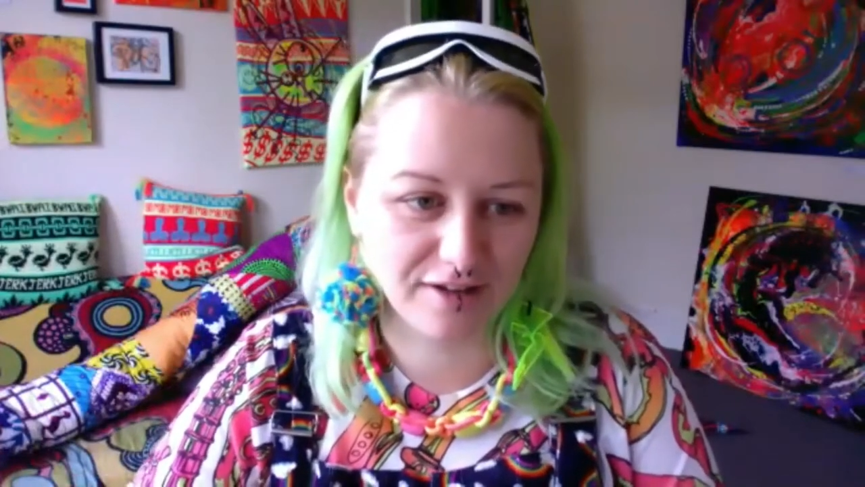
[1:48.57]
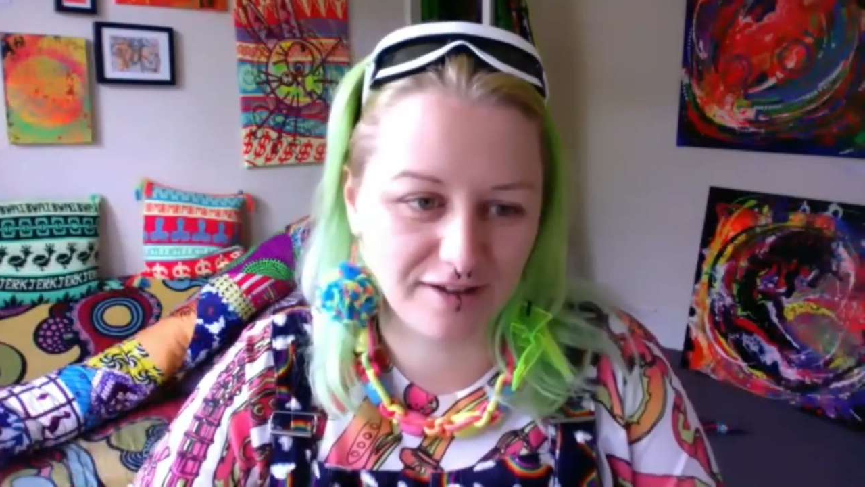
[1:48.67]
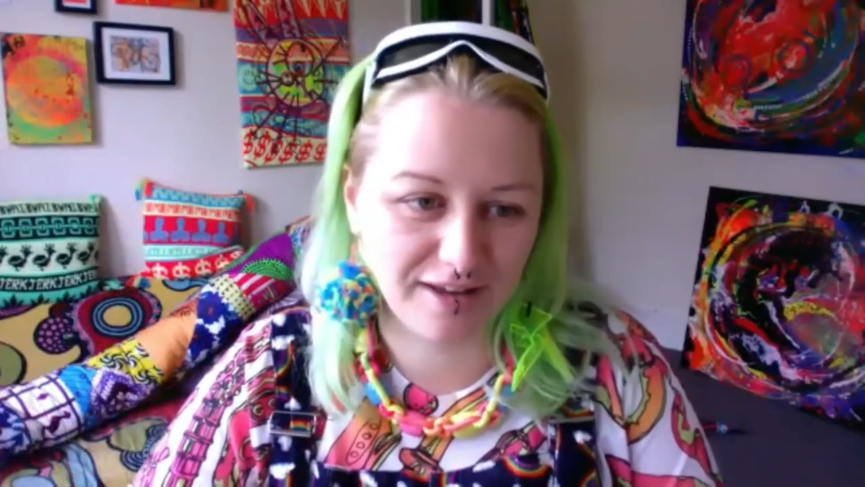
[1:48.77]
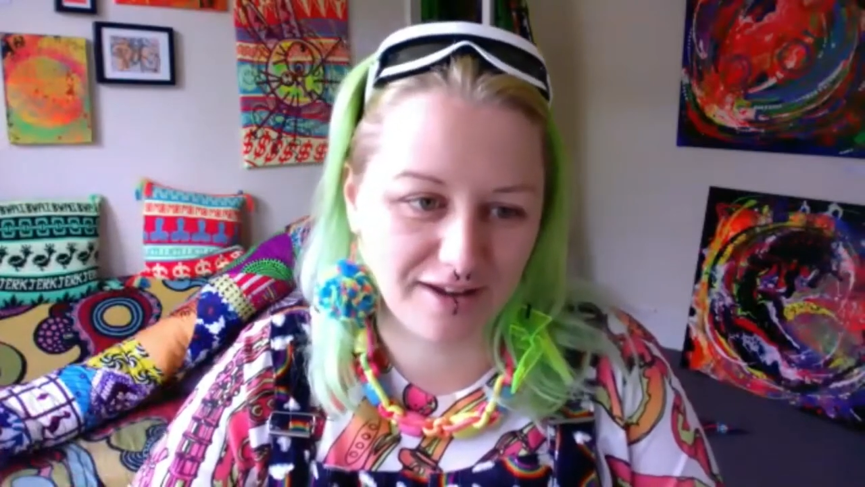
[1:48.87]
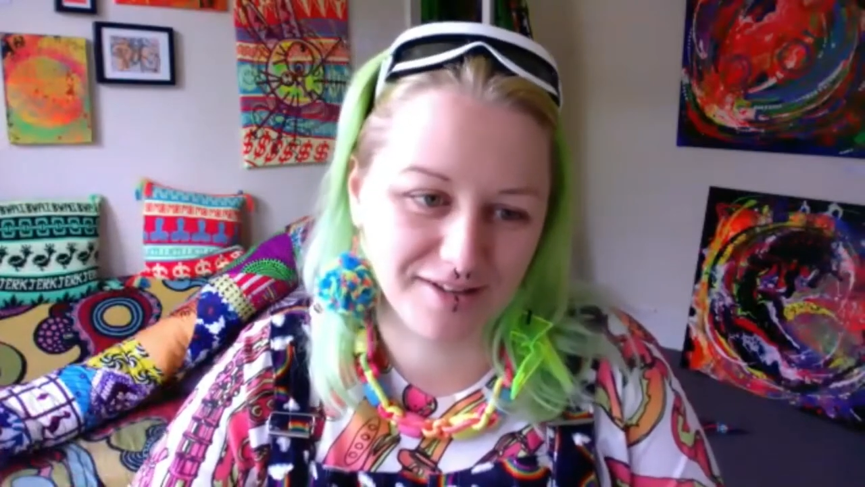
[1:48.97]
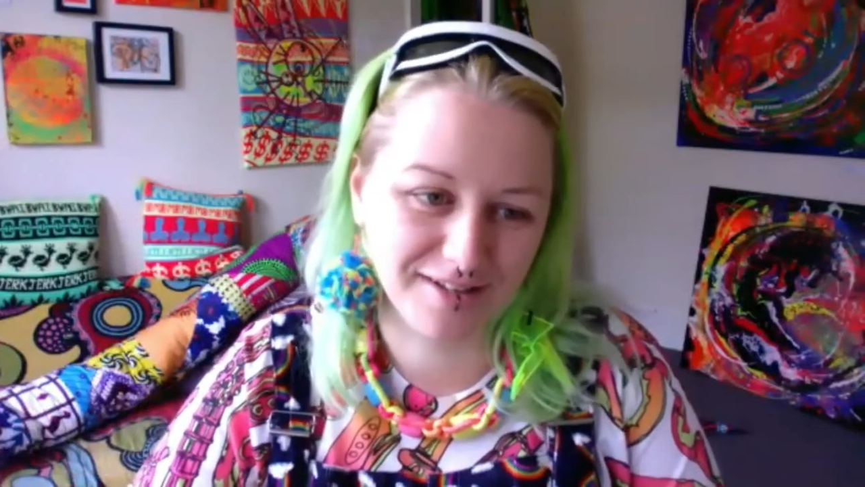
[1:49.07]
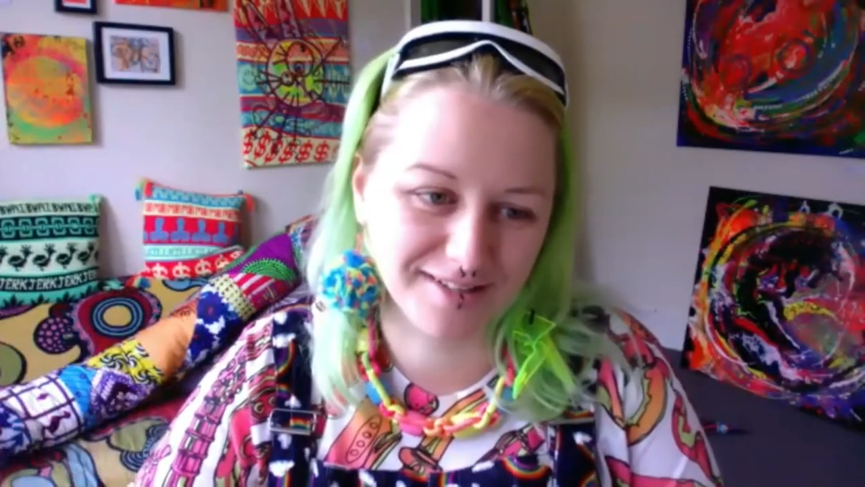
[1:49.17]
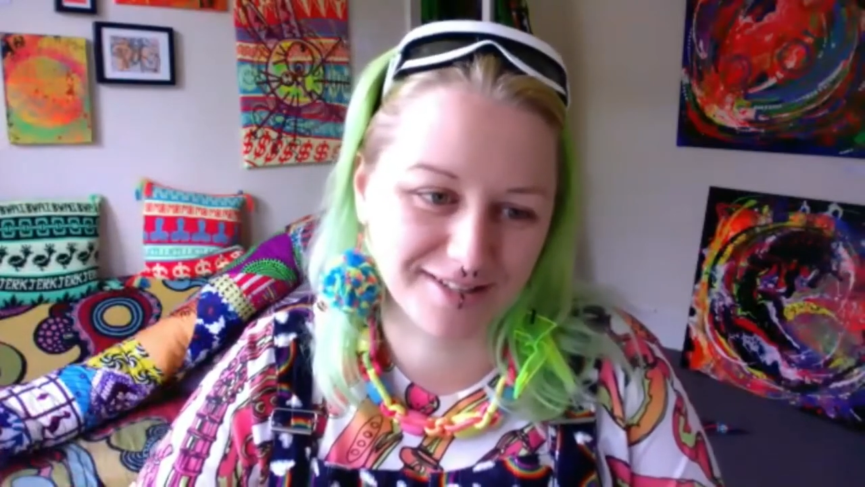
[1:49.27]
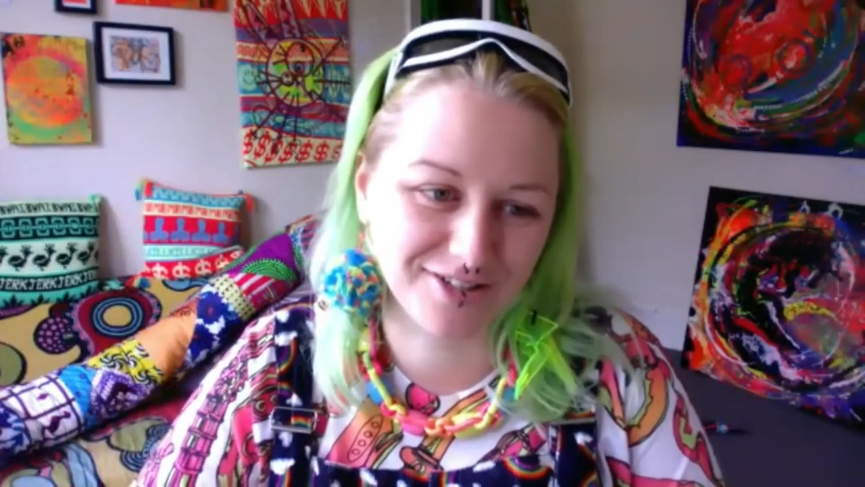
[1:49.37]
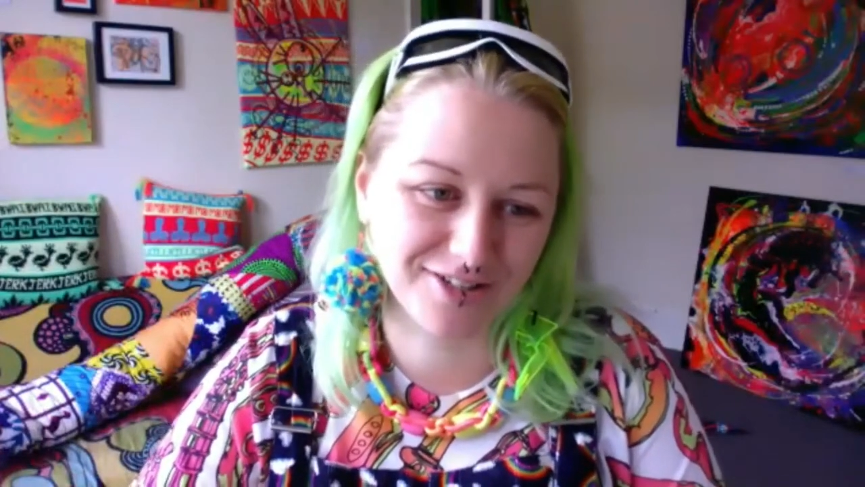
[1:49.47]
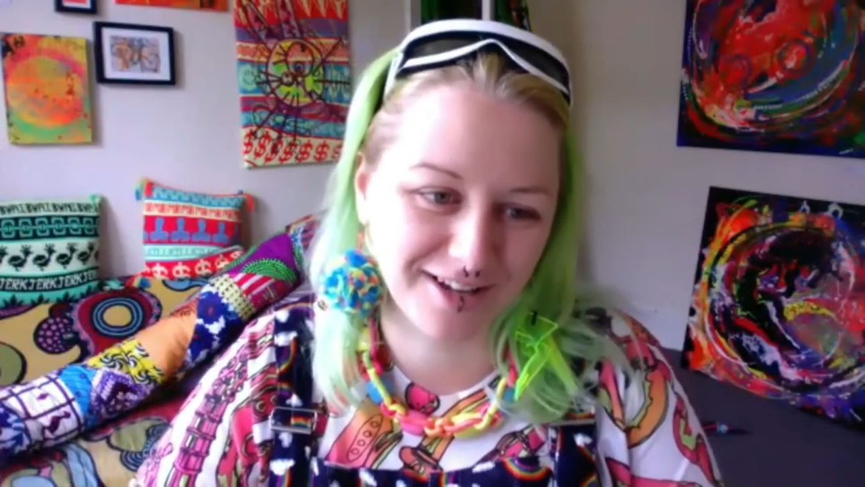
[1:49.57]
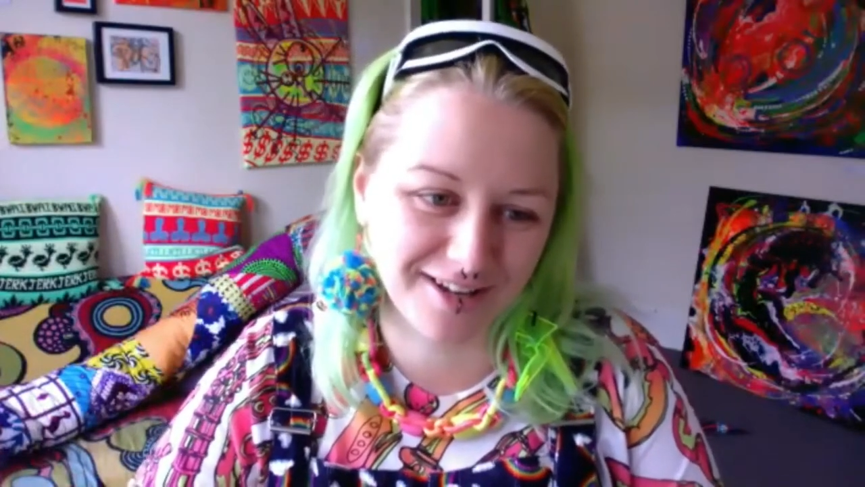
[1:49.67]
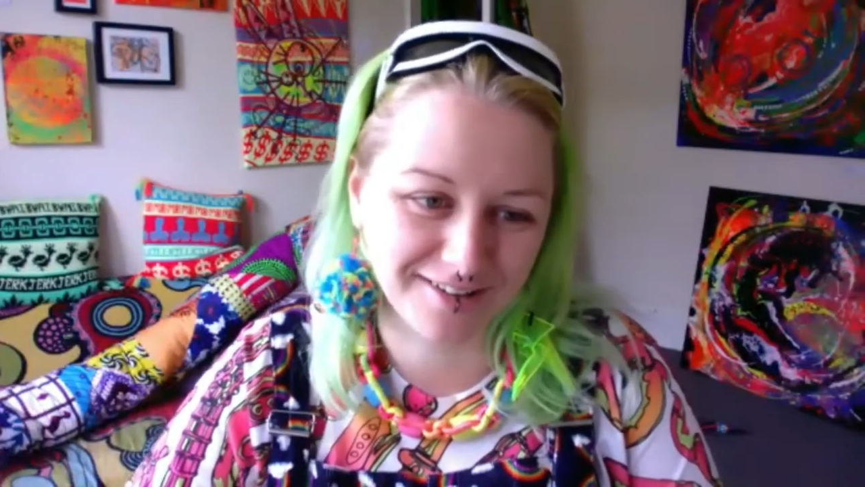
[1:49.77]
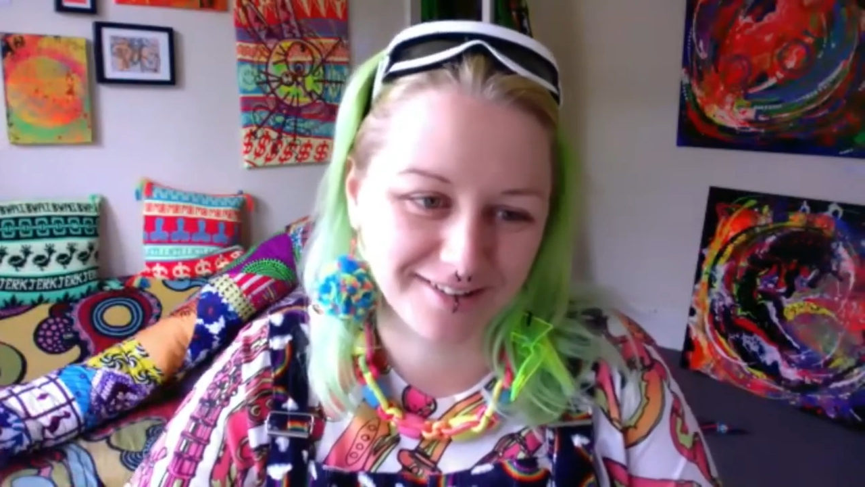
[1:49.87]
Yeah, it's great.